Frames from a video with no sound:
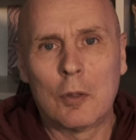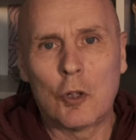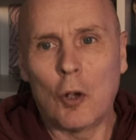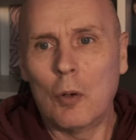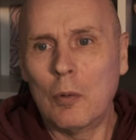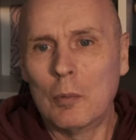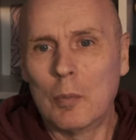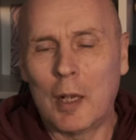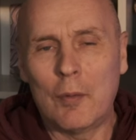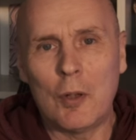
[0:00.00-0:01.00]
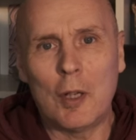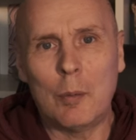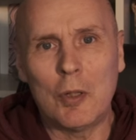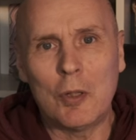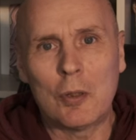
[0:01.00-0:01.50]
Joe, whatever your
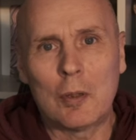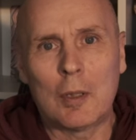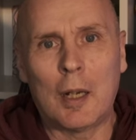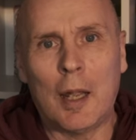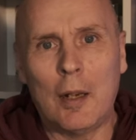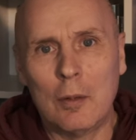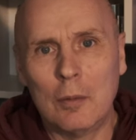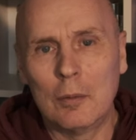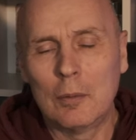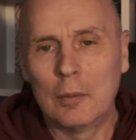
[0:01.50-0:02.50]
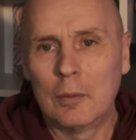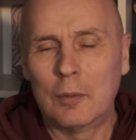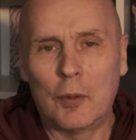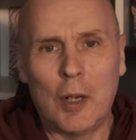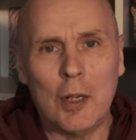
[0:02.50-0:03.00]
name is, Glenn,
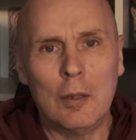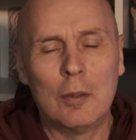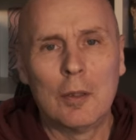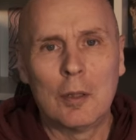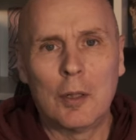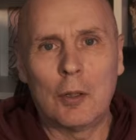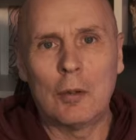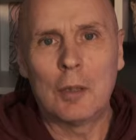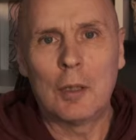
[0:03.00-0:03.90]
Frey, you know,